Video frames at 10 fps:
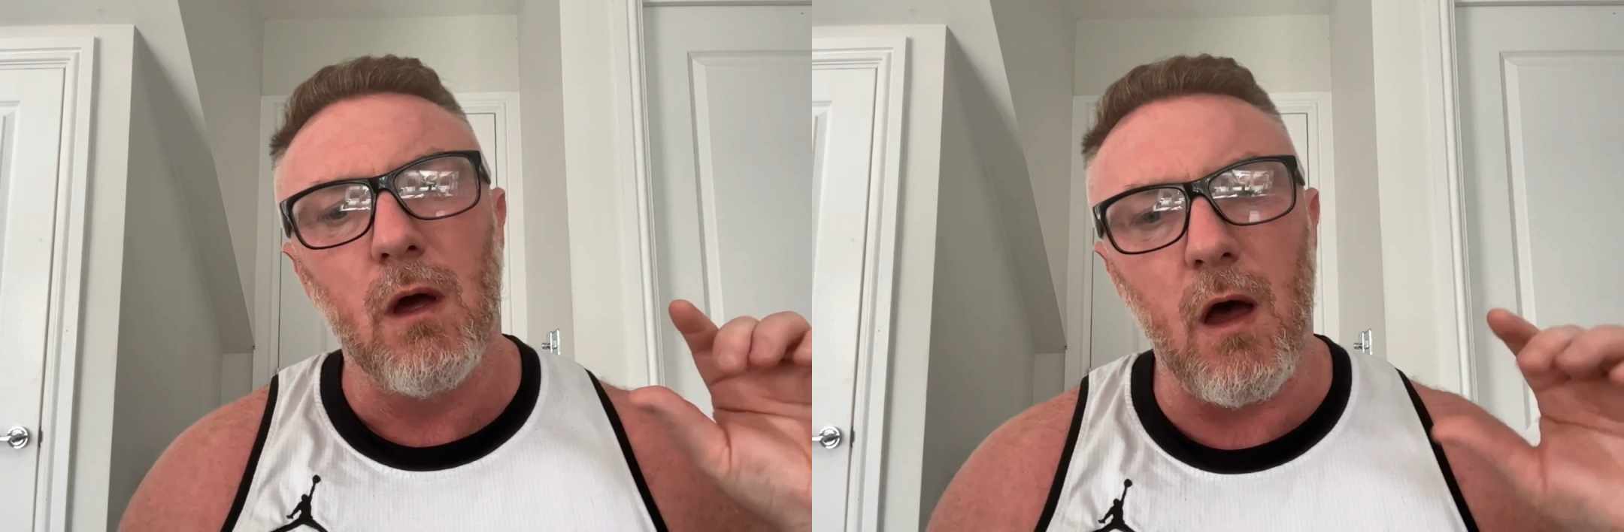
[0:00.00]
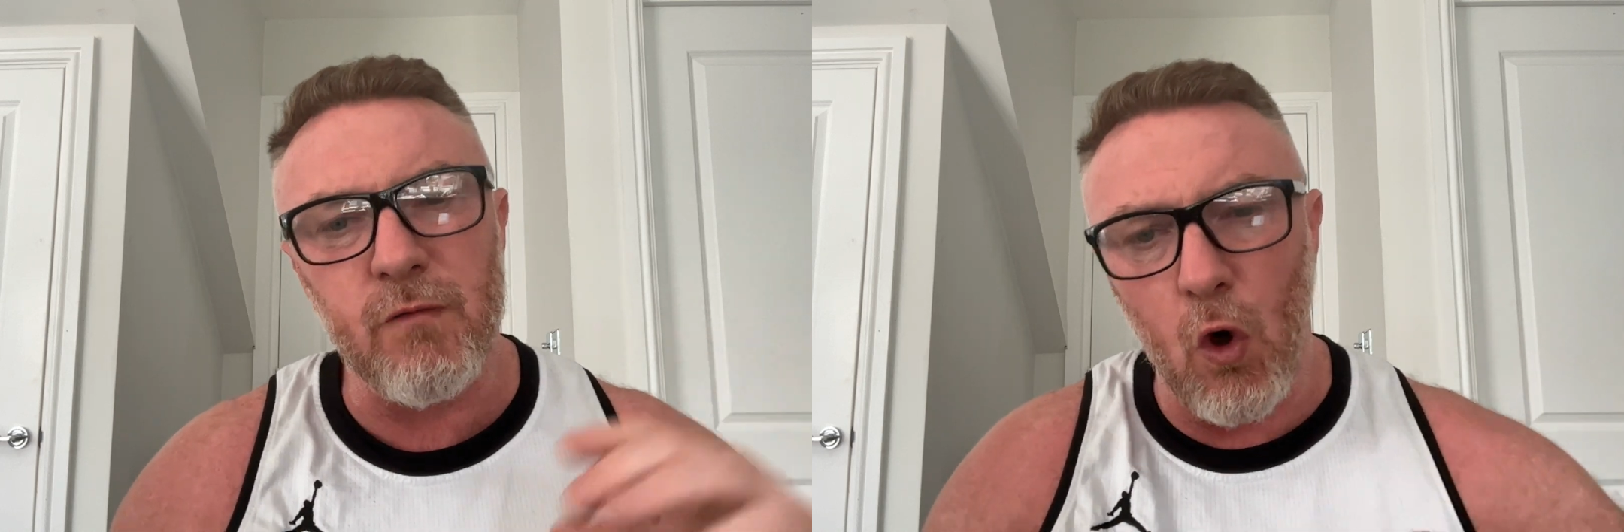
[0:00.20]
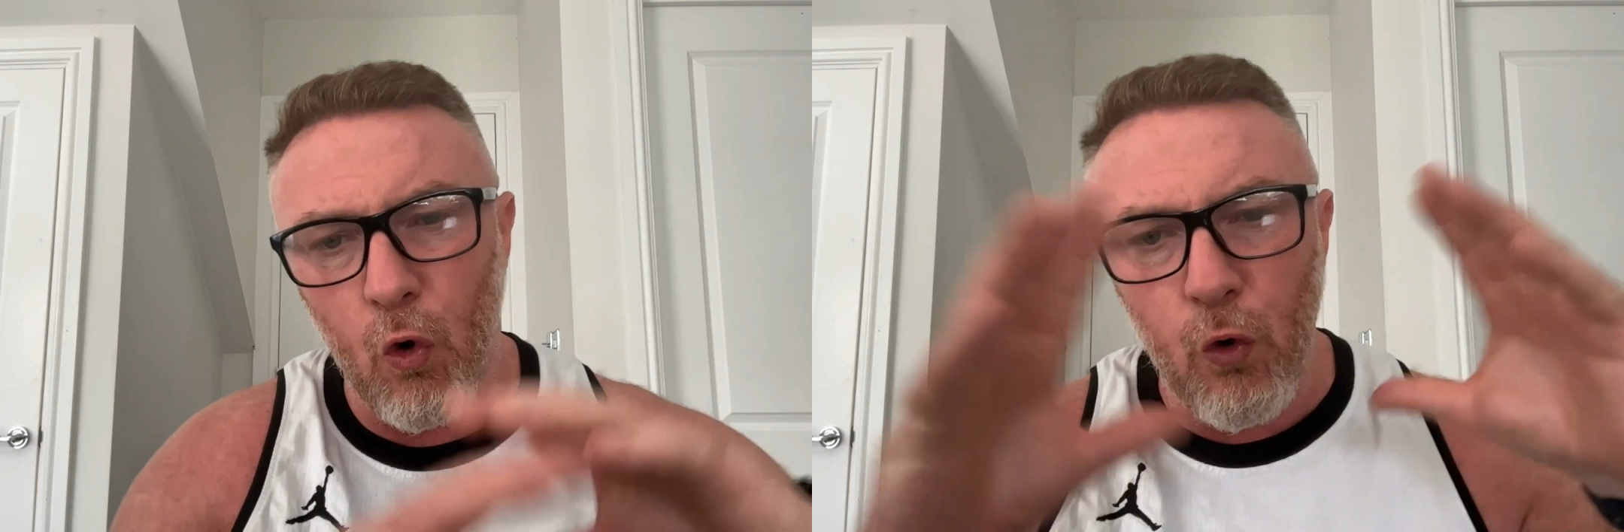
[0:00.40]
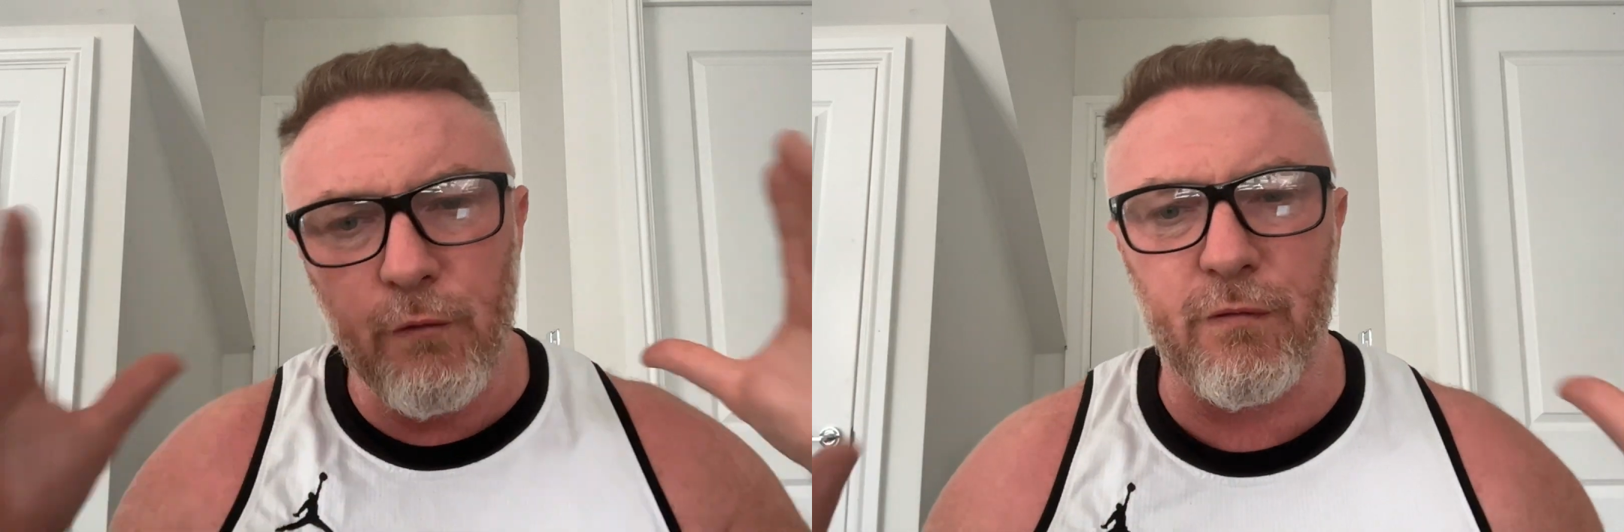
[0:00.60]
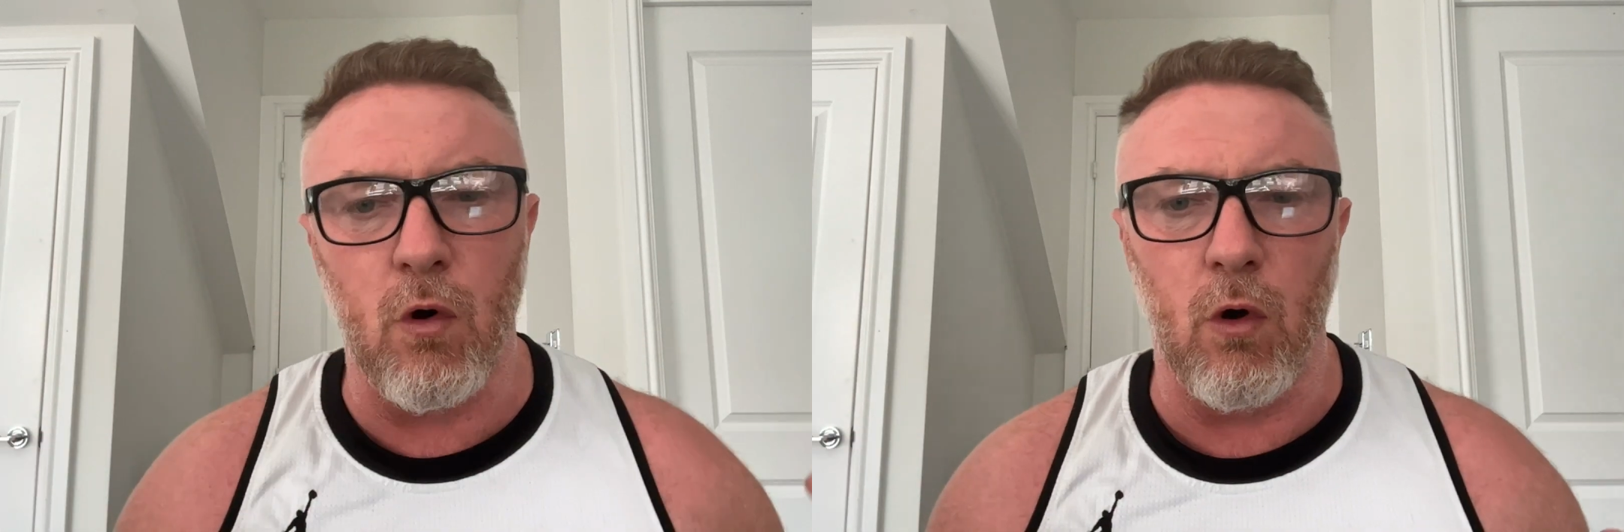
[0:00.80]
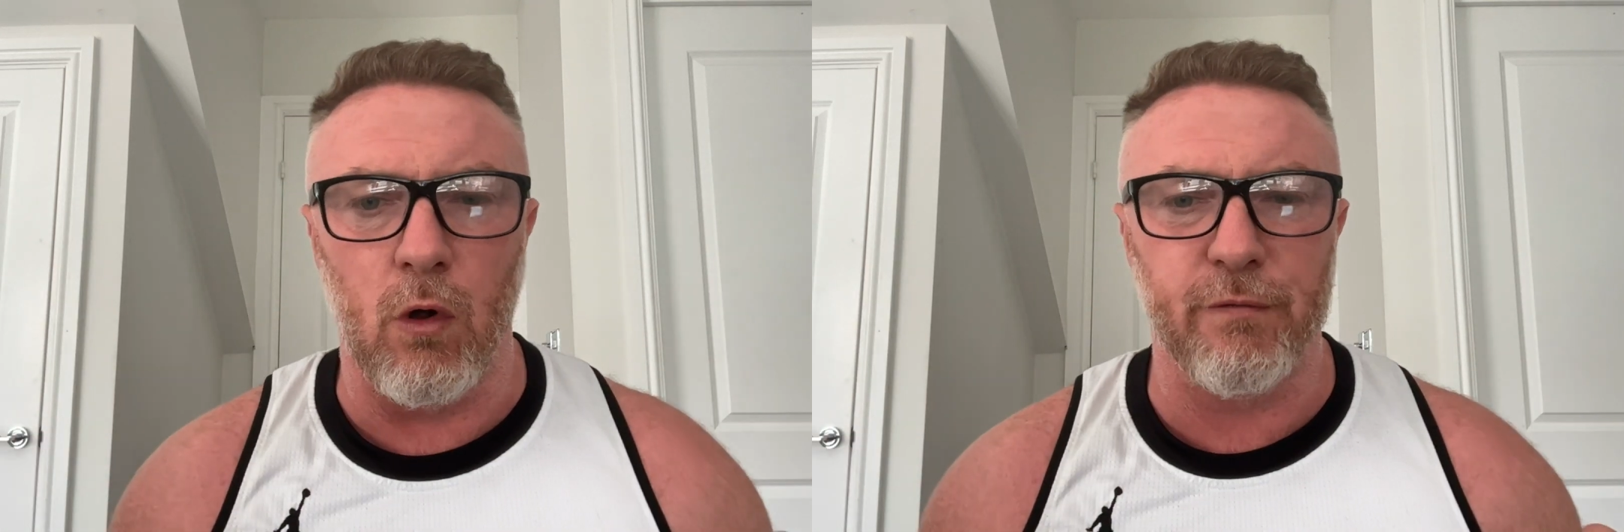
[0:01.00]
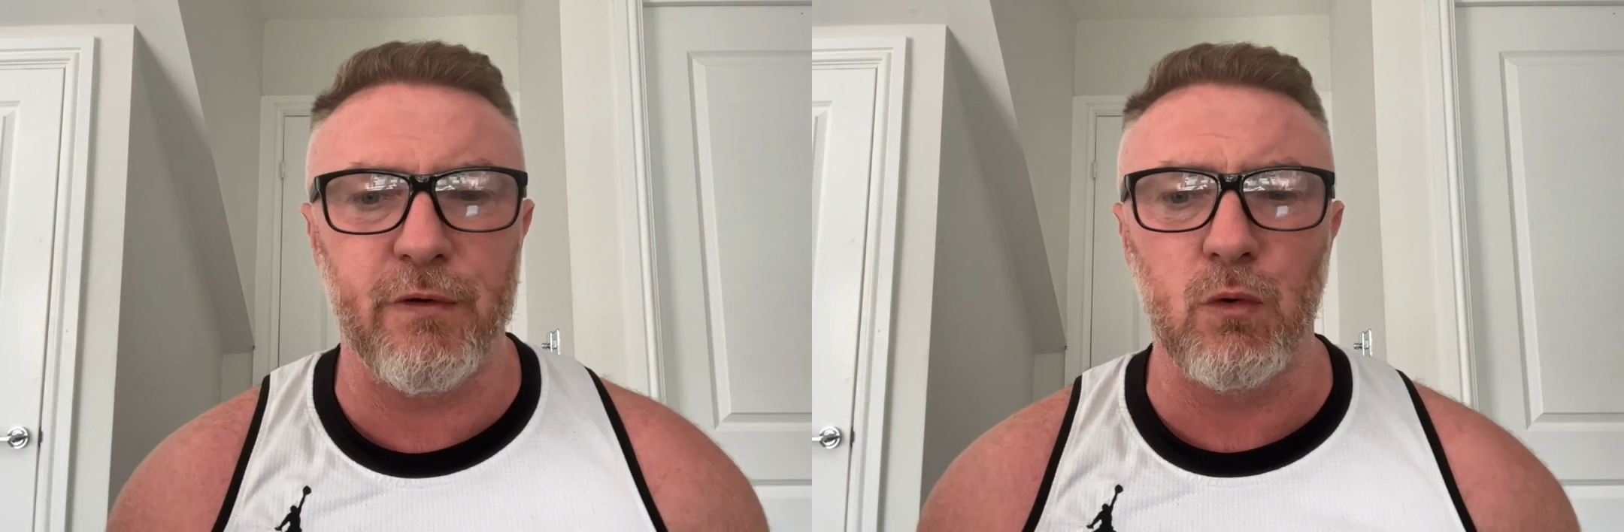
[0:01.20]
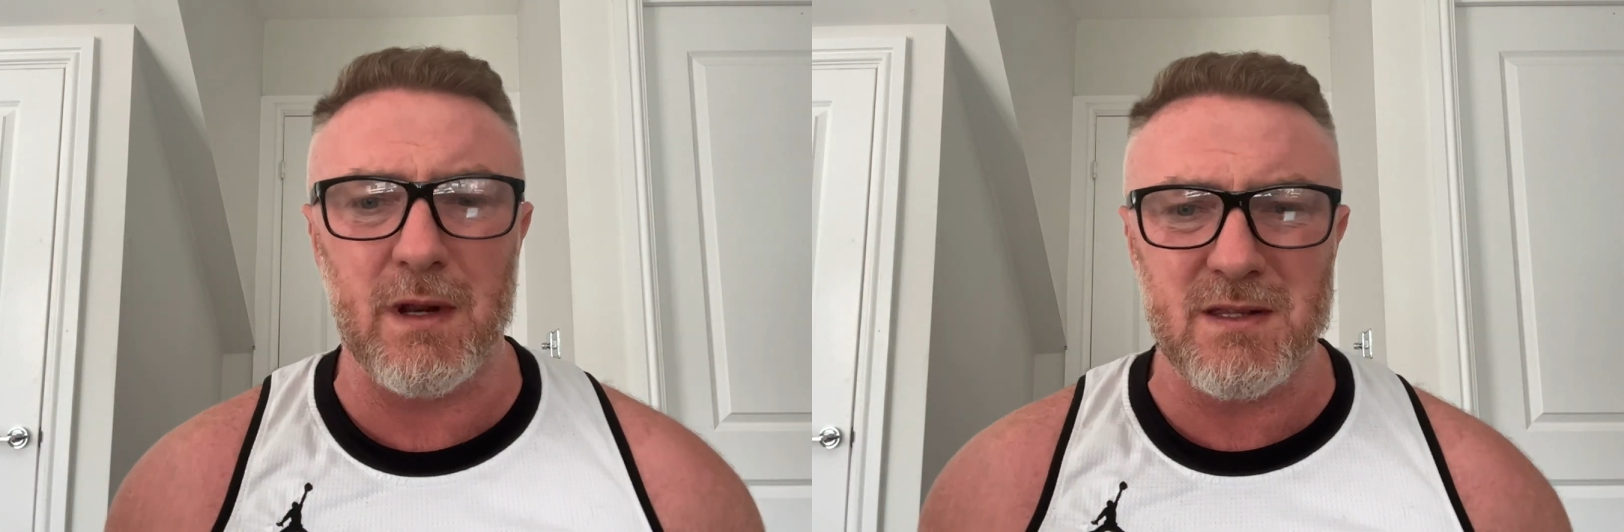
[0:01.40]
of your overall
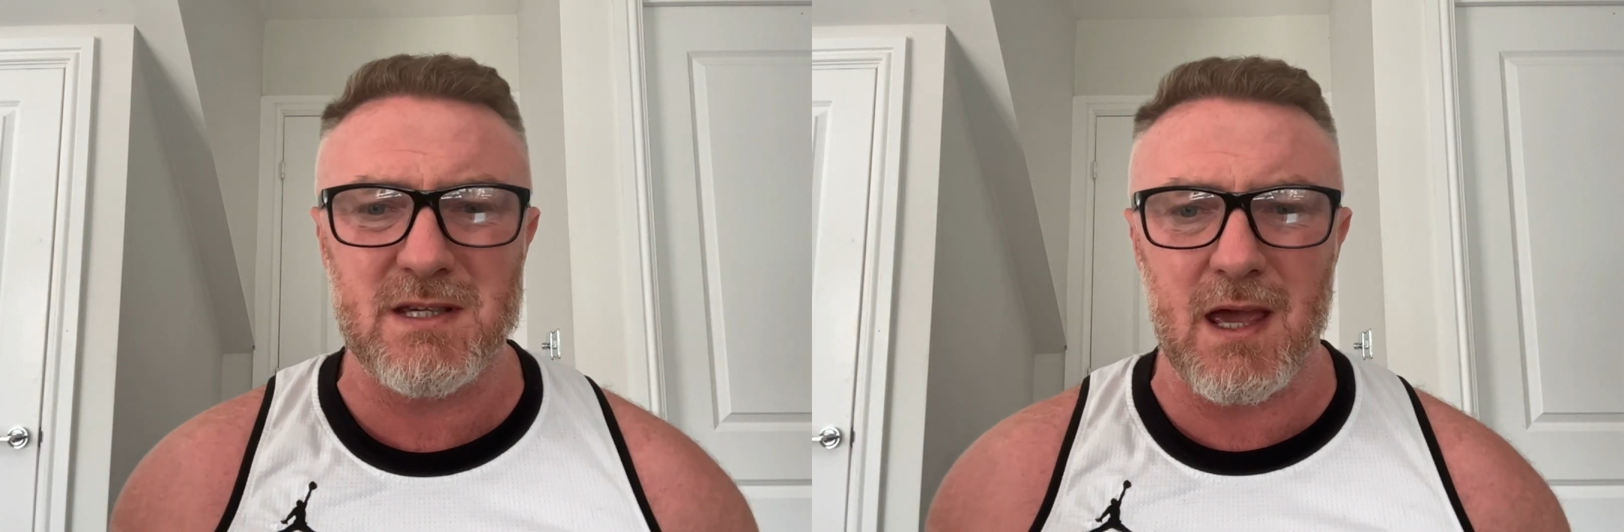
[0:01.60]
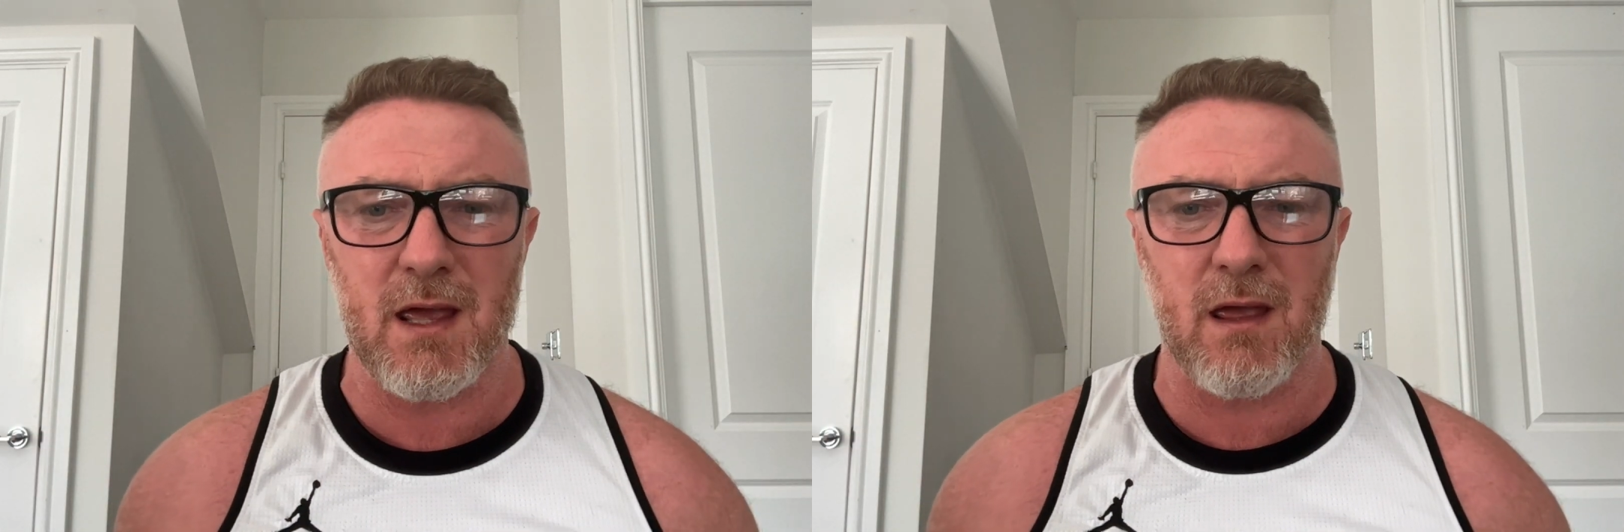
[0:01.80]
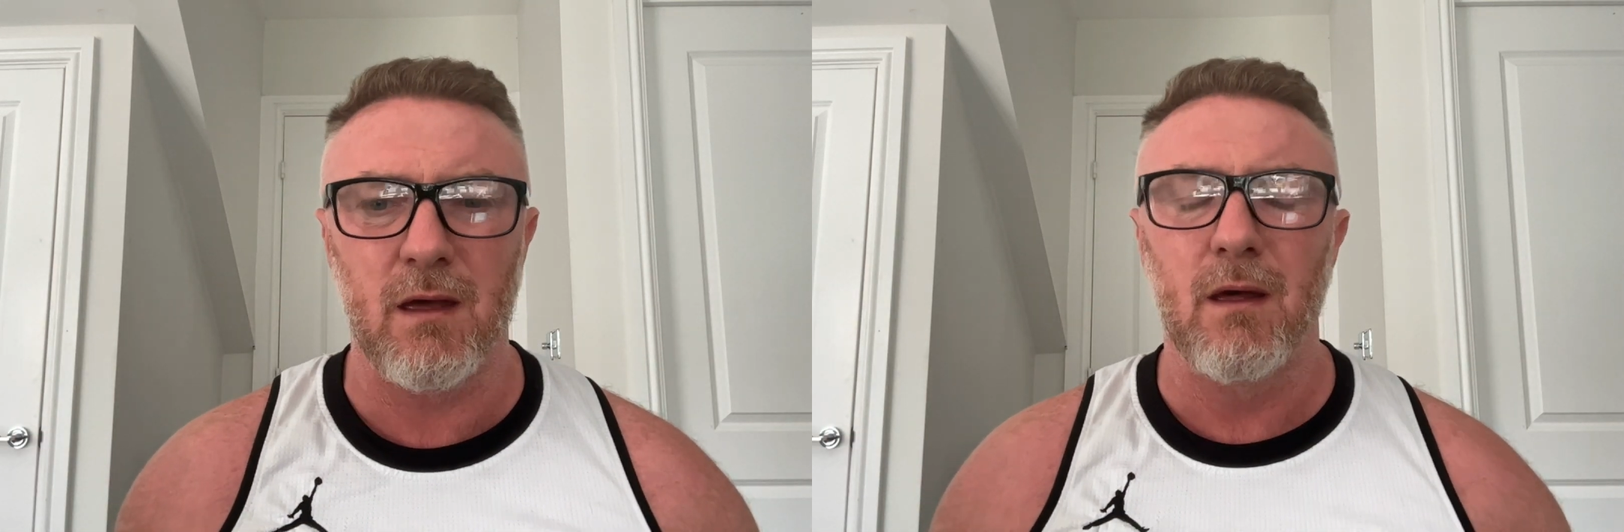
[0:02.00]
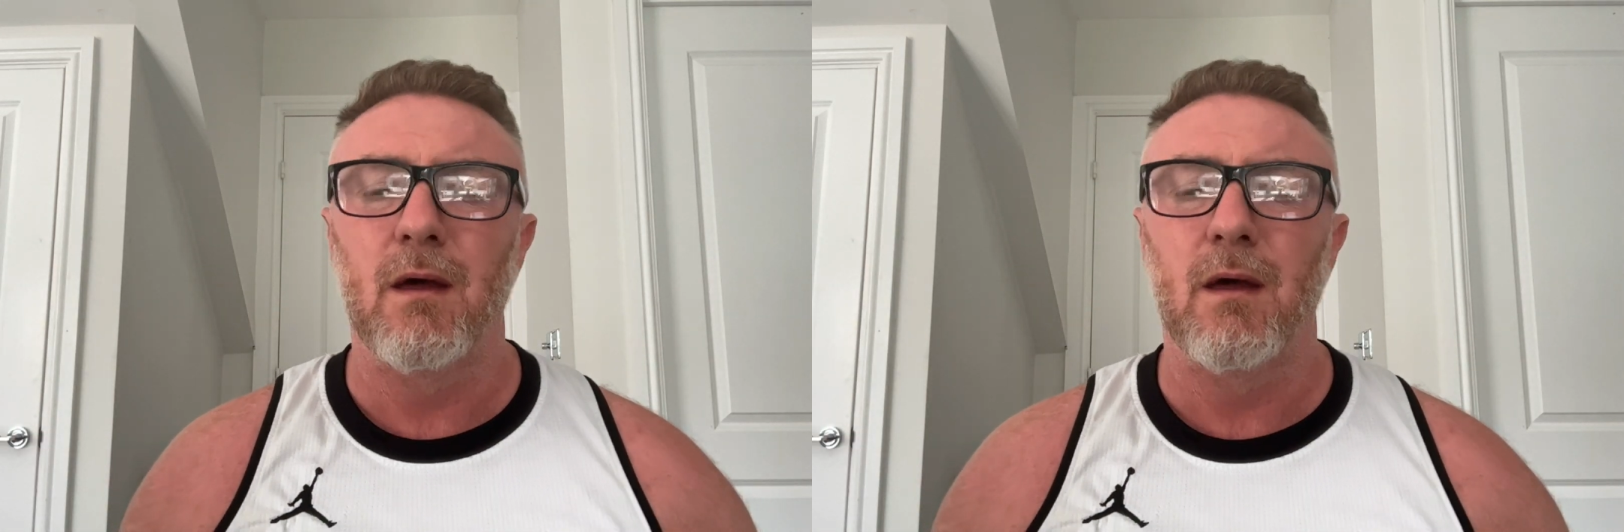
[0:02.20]
food intake.